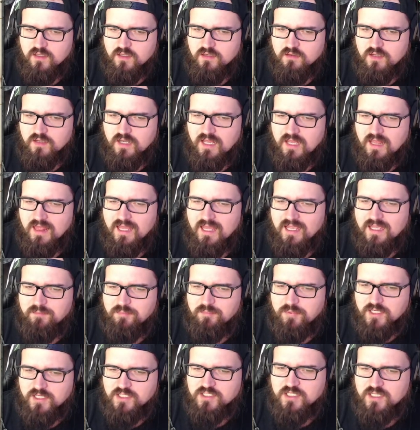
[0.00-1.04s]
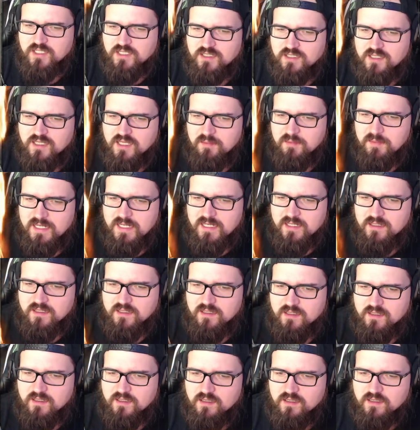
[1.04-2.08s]
Well, I appreciate you coming.
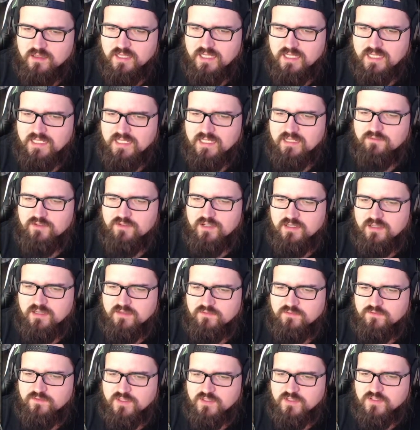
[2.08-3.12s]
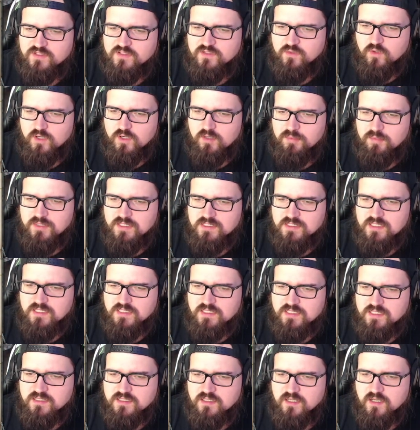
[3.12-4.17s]
Clean even the sorry
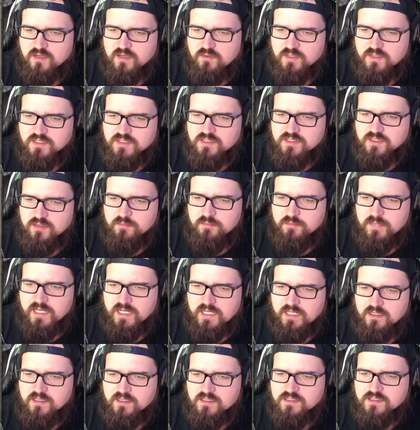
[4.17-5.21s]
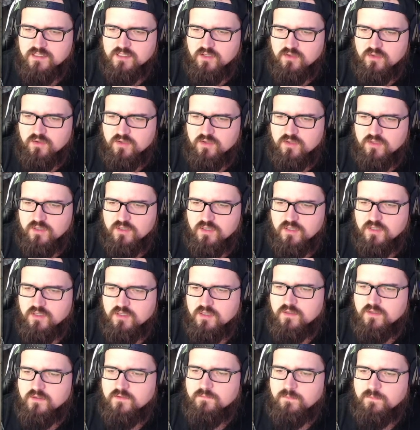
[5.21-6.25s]
business was so many years ago,
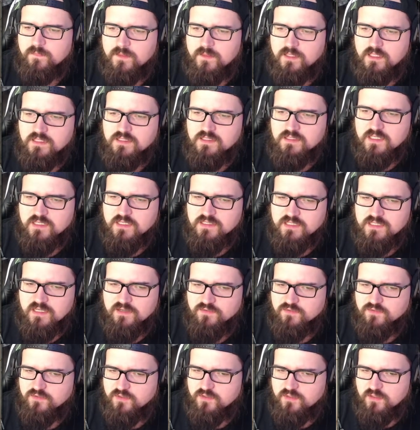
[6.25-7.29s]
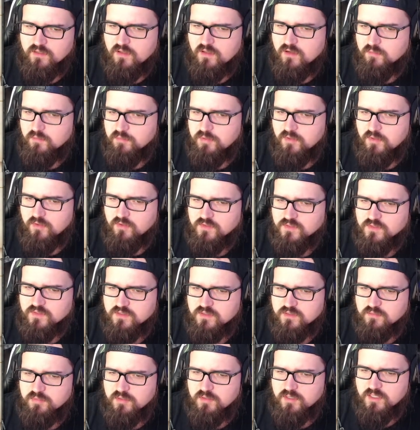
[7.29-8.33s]
he says after a long pause.
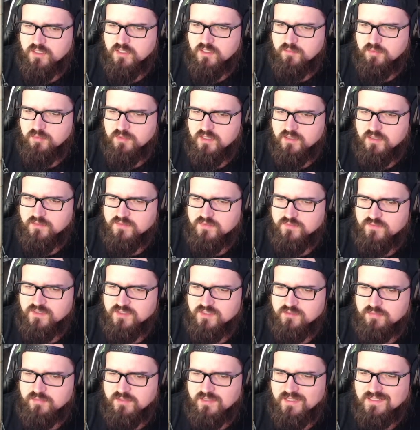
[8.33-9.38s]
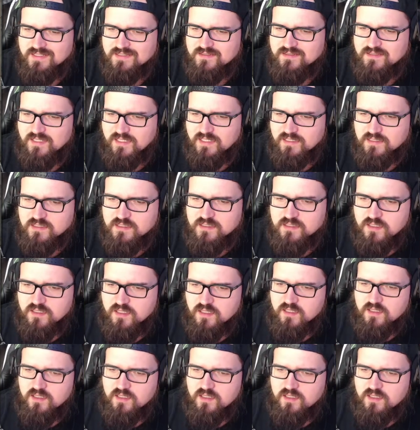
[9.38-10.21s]
The bodyguard becomes visibly less tense.